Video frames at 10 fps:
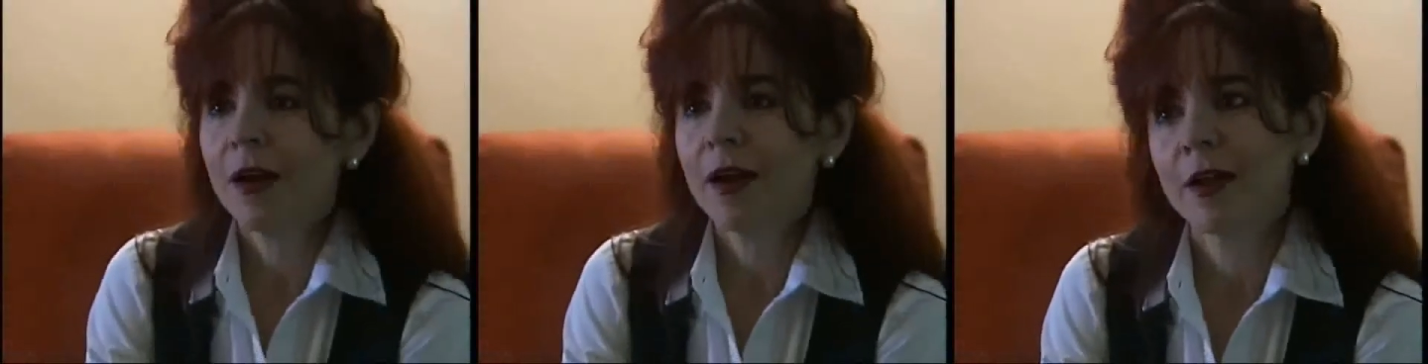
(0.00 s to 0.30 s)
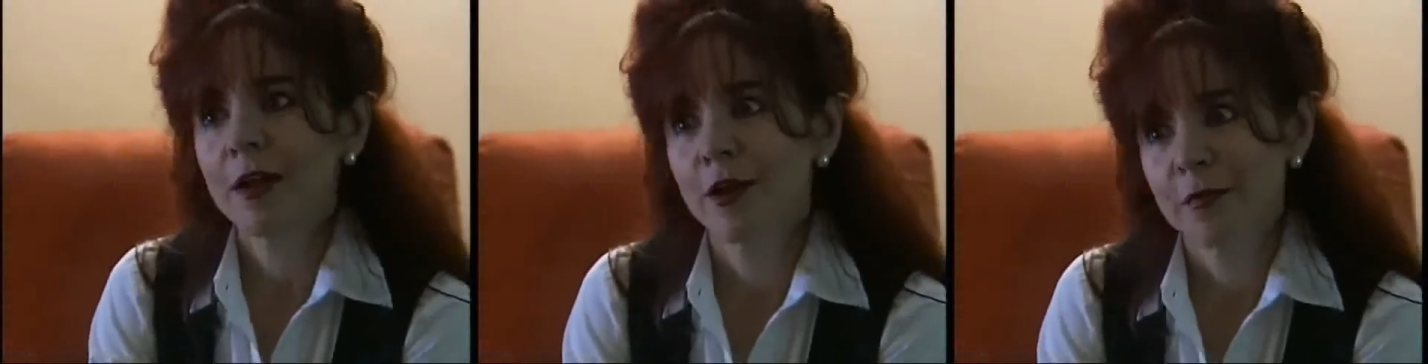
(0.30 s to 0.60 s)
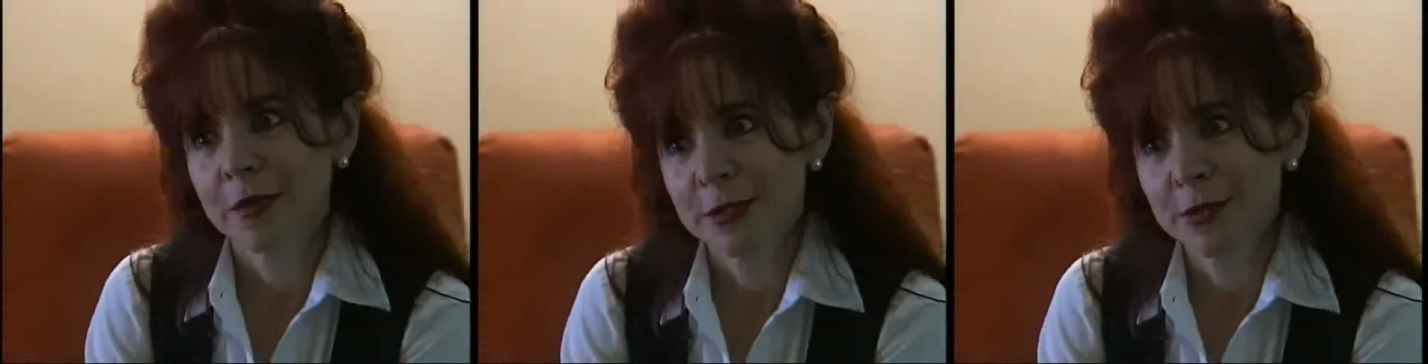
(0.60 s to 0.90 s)
not react,
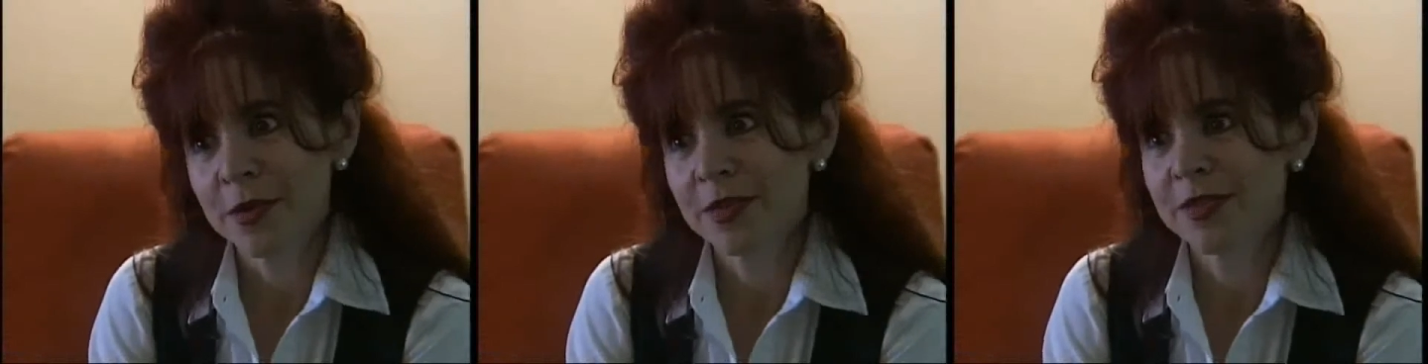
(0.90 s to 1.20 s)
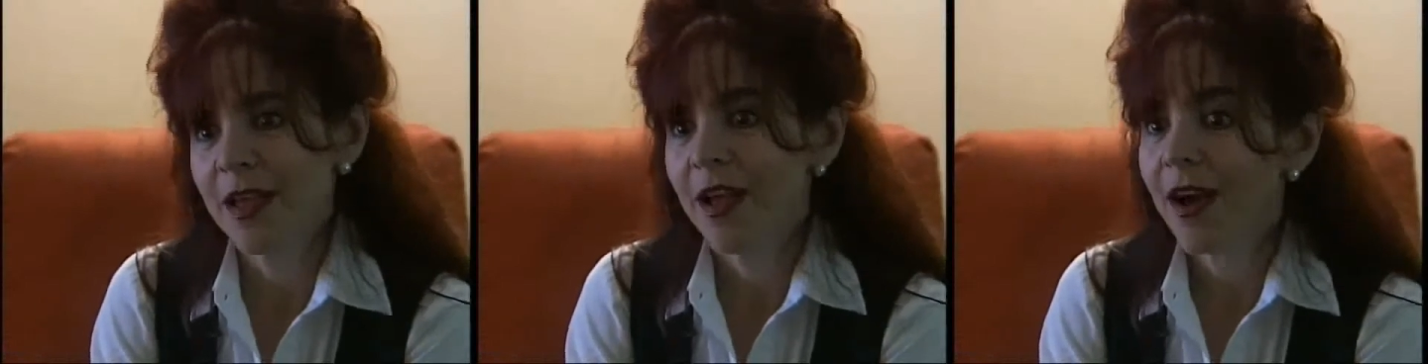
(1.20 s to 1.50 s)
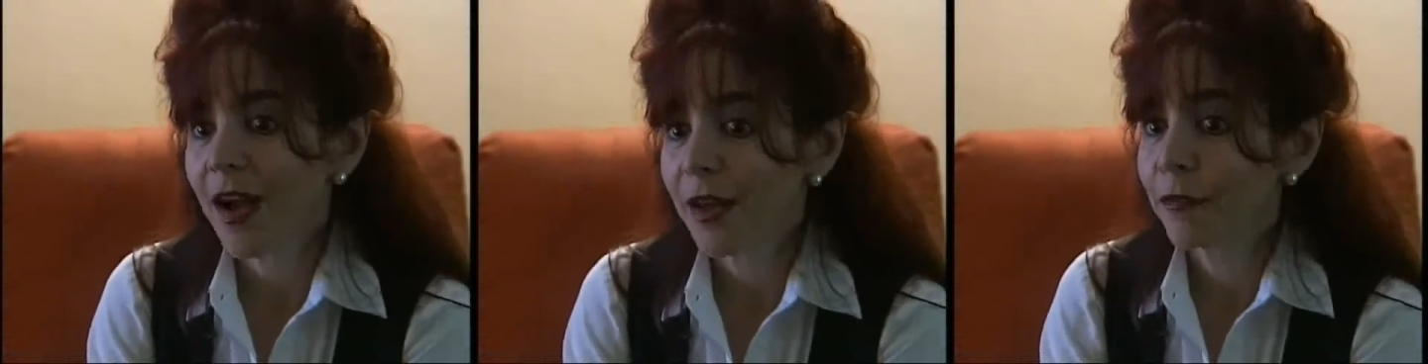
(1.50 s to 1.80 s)
how you respond
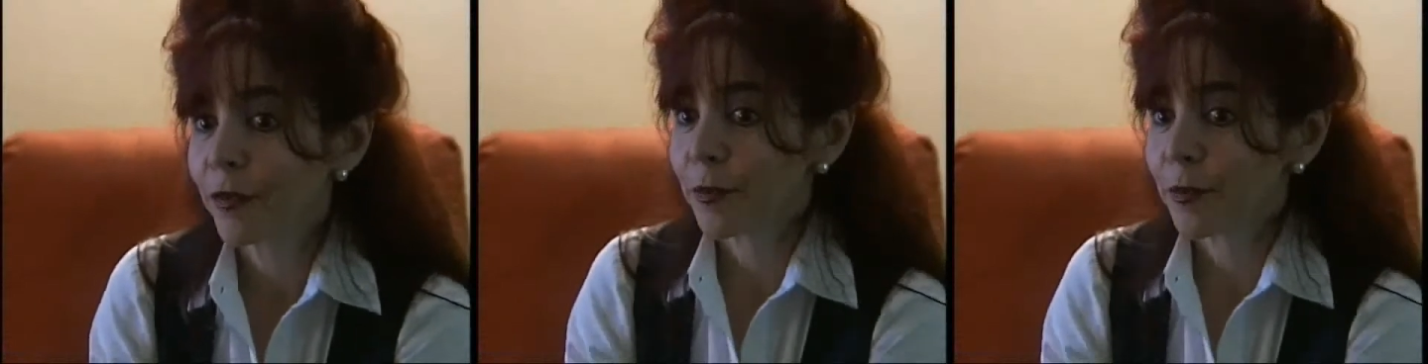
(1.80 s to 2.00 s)
to it.